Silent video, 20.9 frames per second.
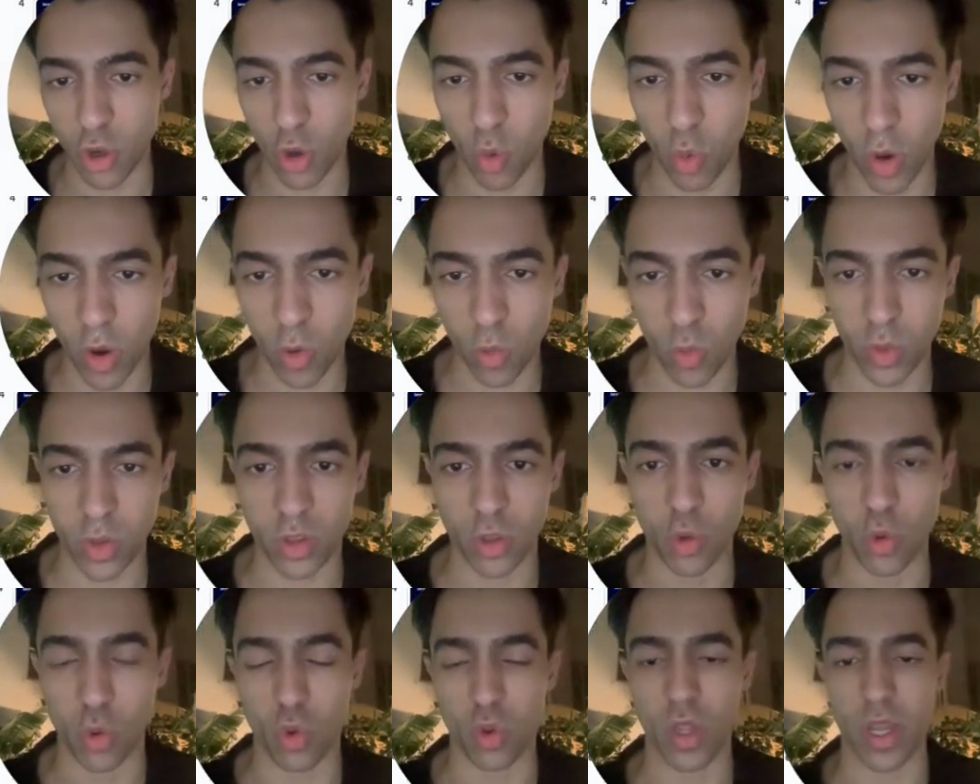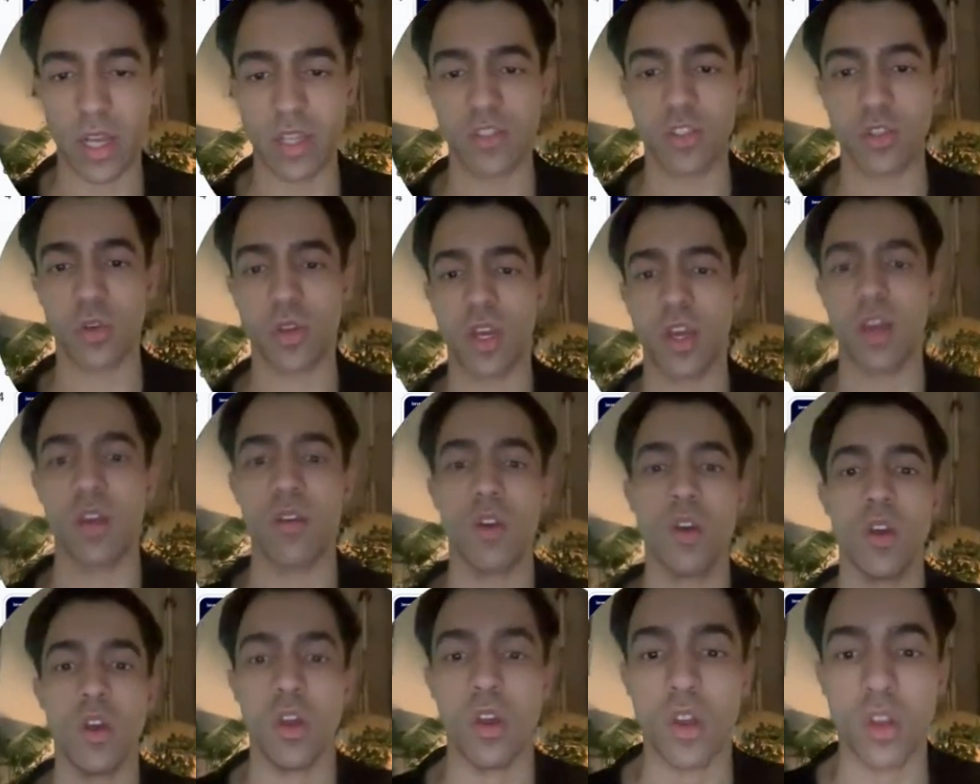nowhere with Google Ads, okay?
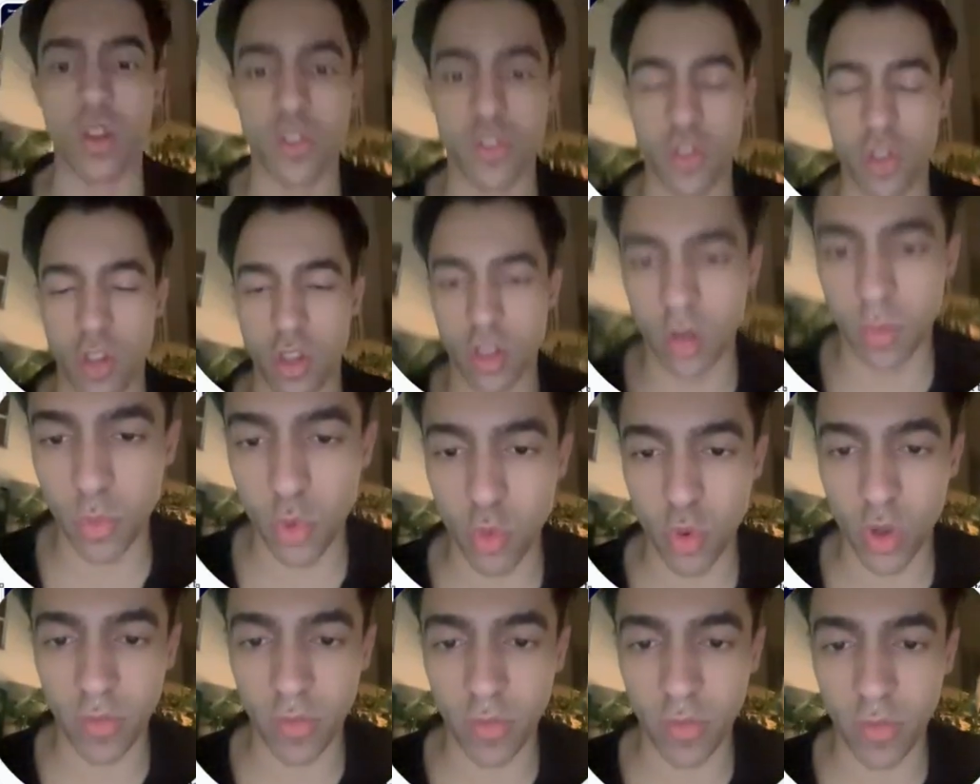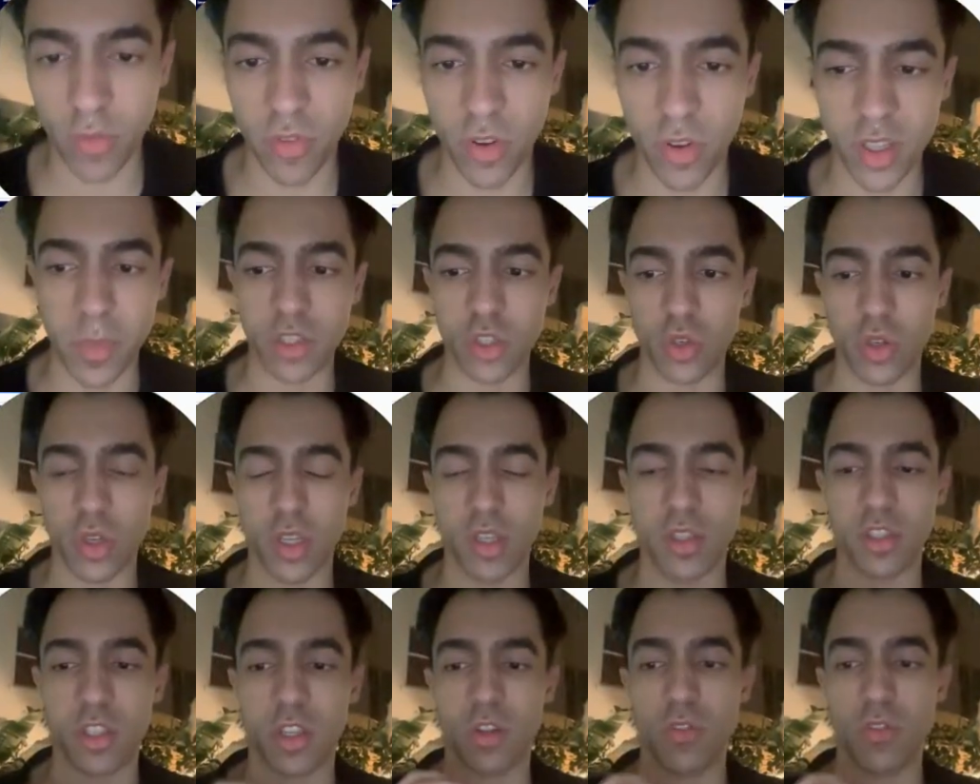So the number one fundamental
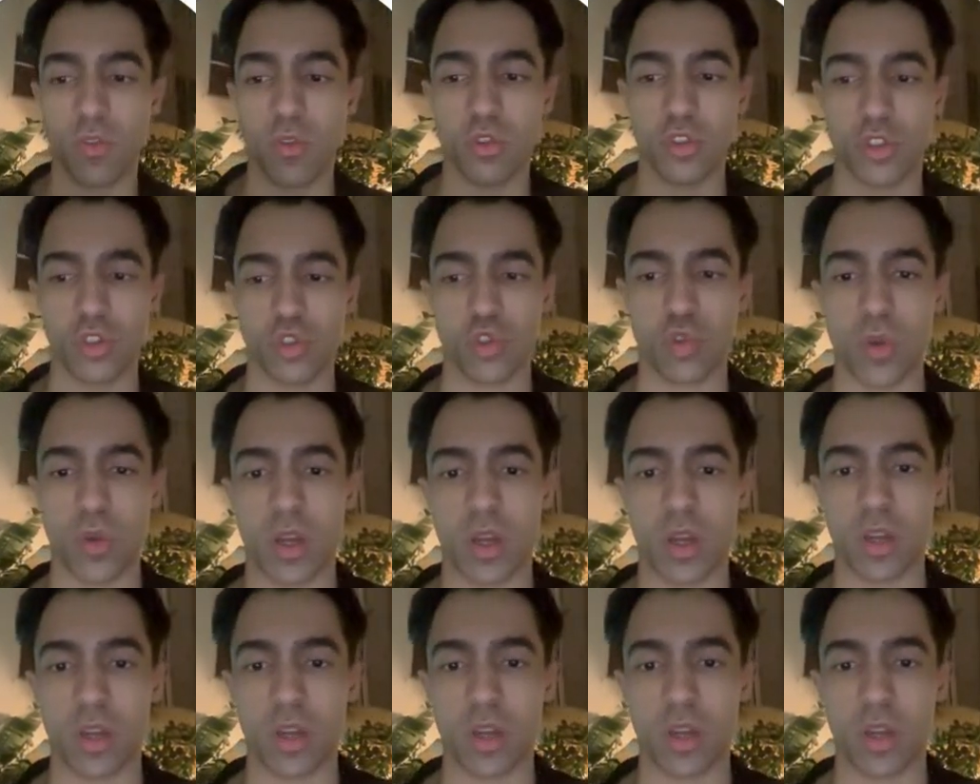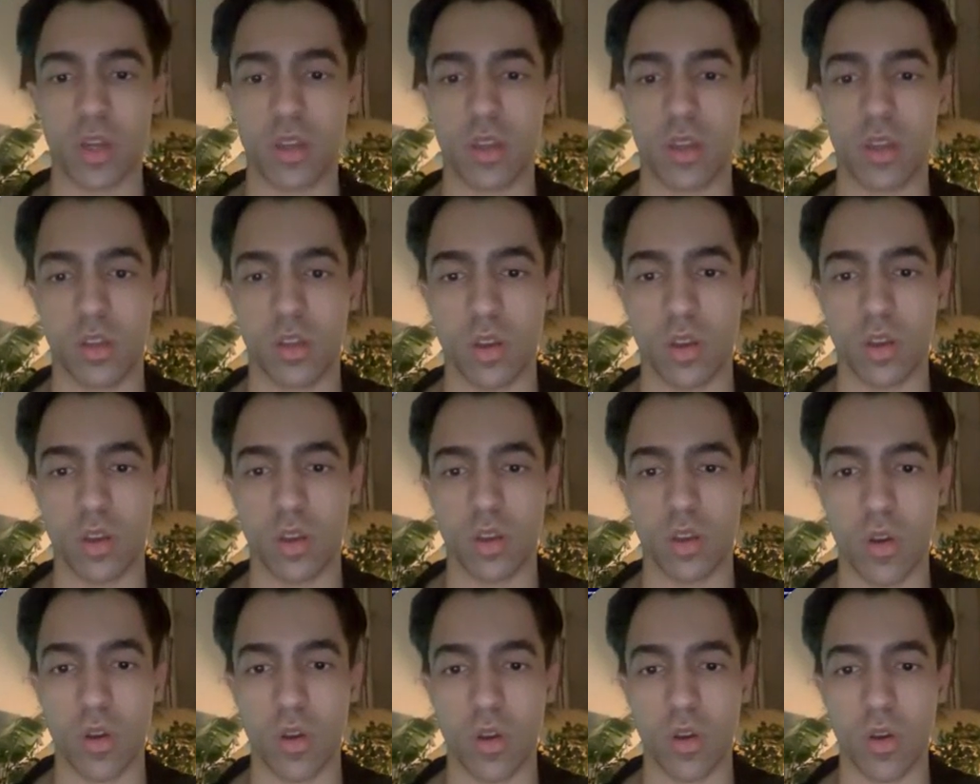is conversion track. All right,
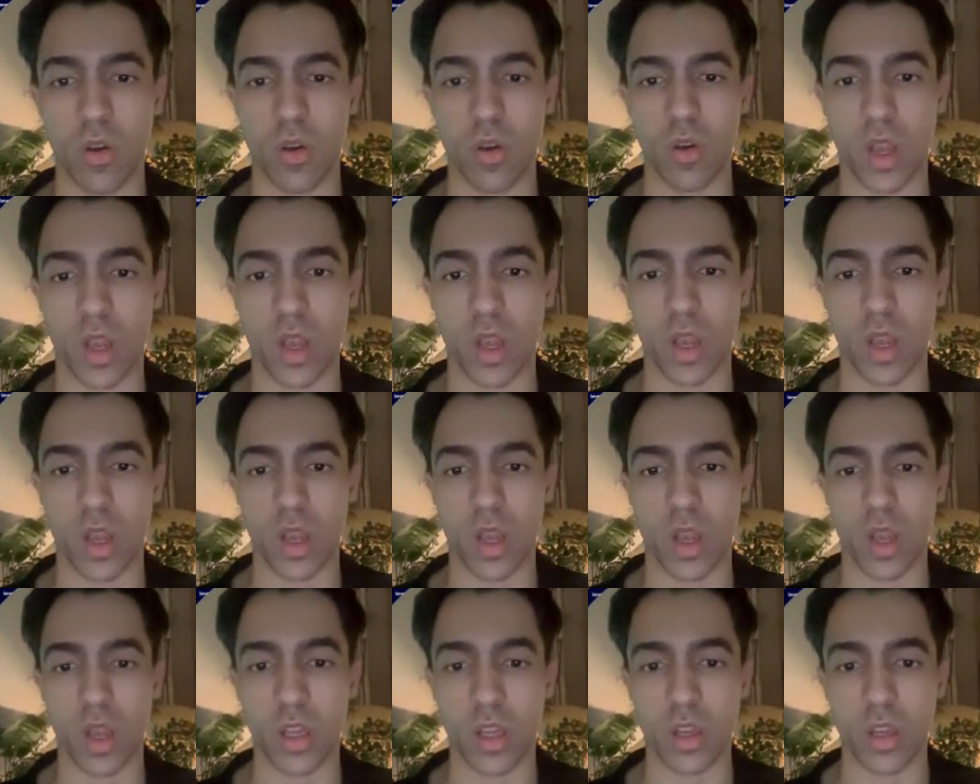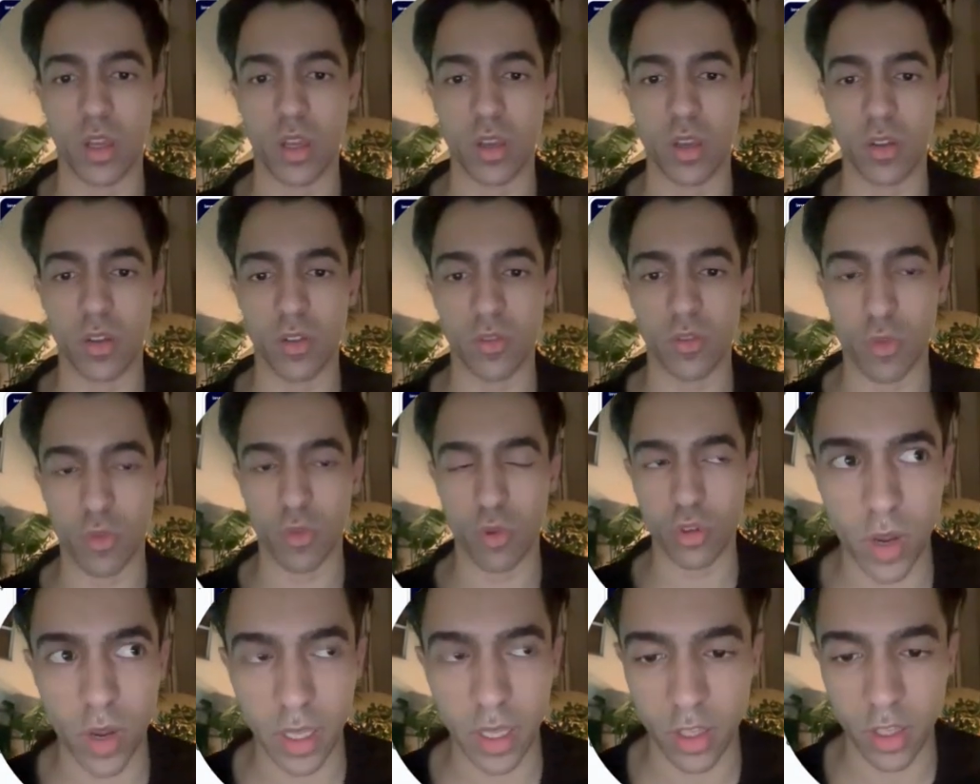conversion tracking is really
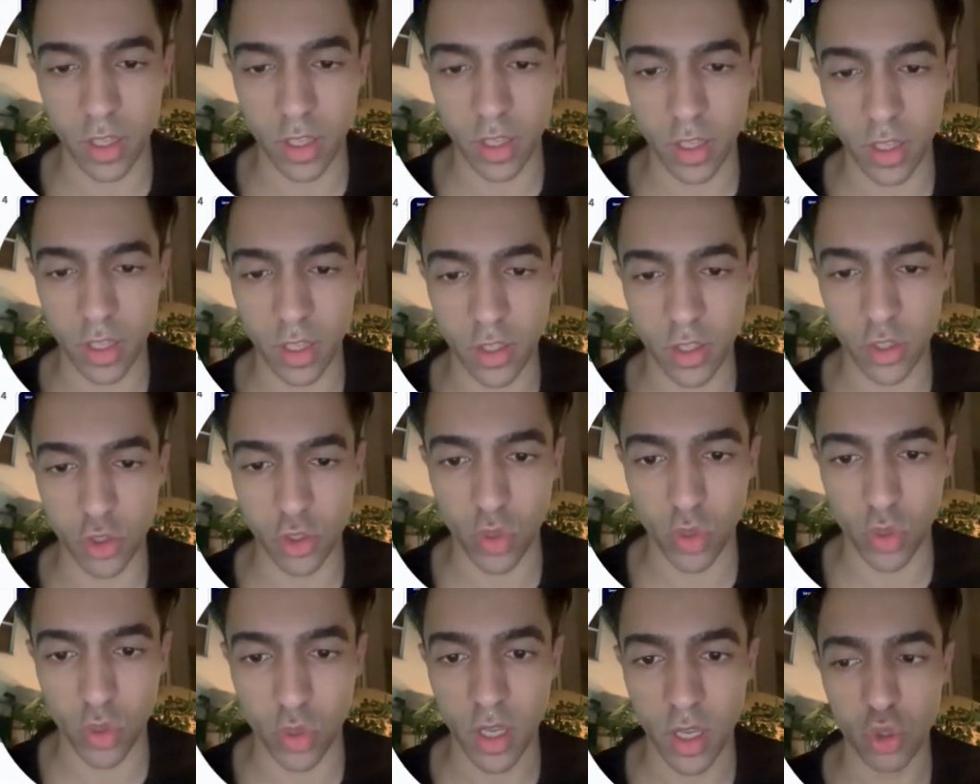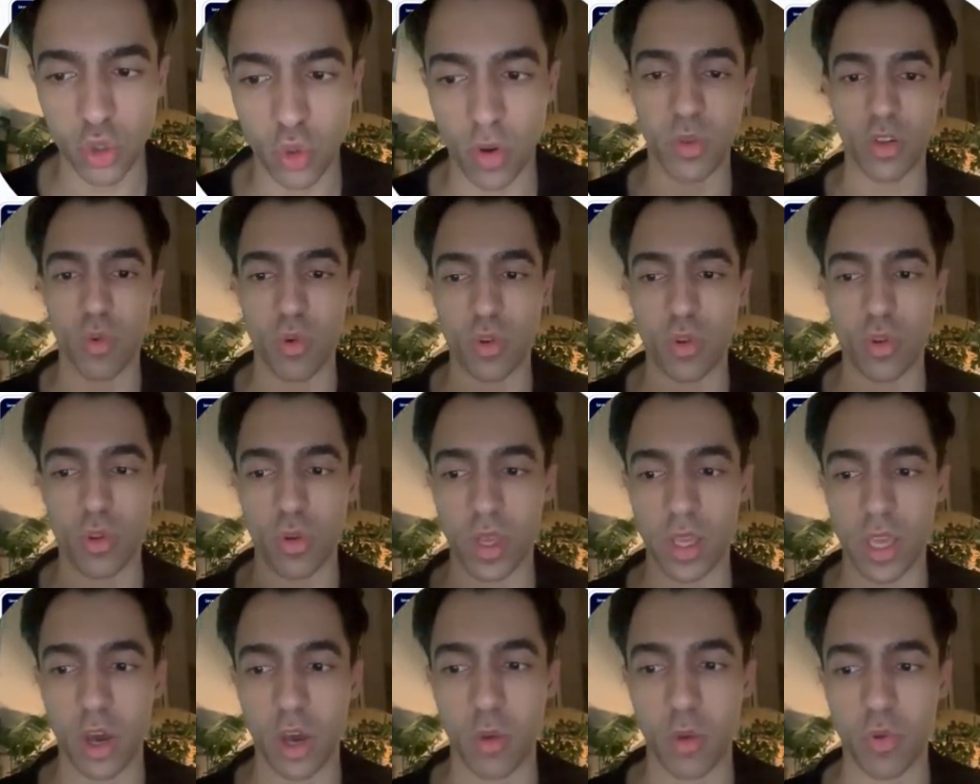sort of the foundation for your
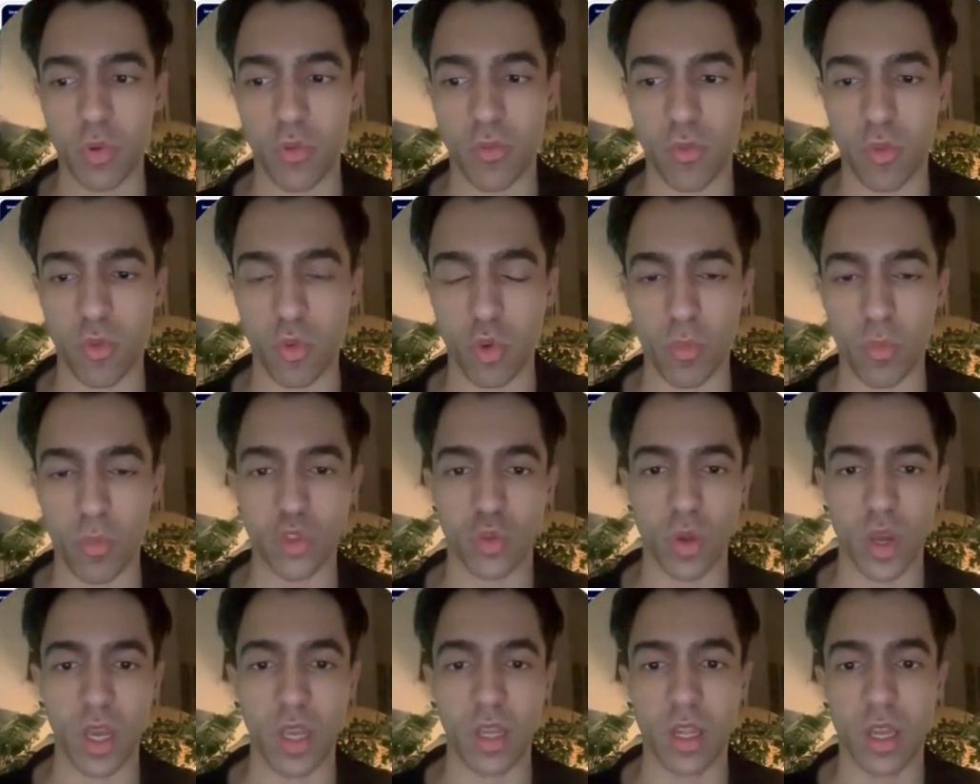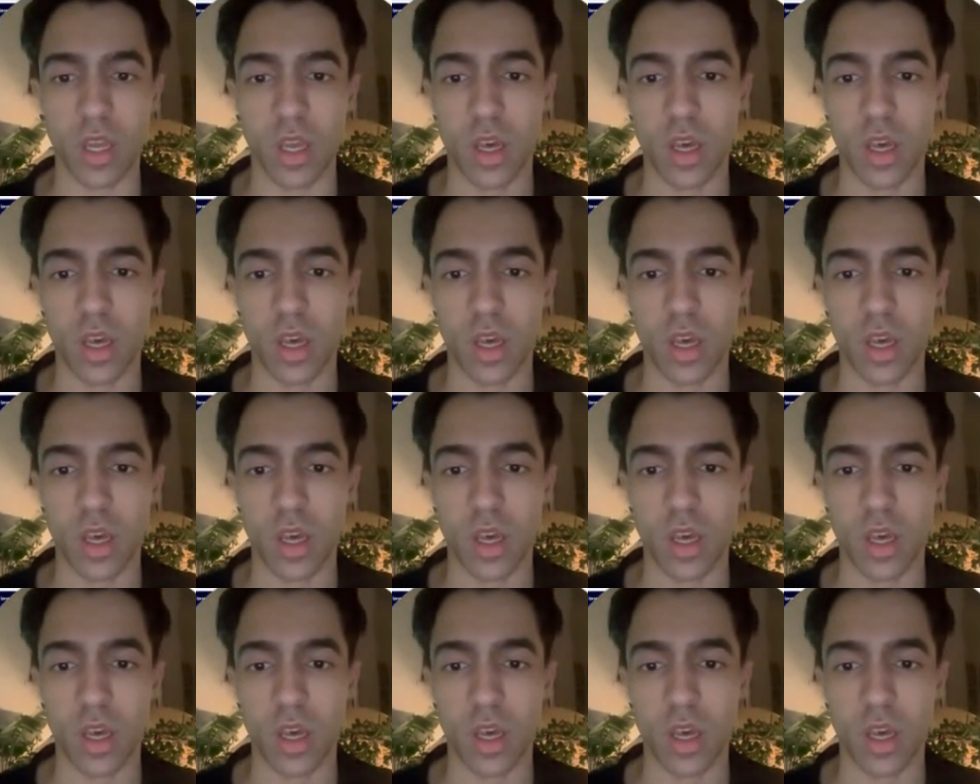account performance, right?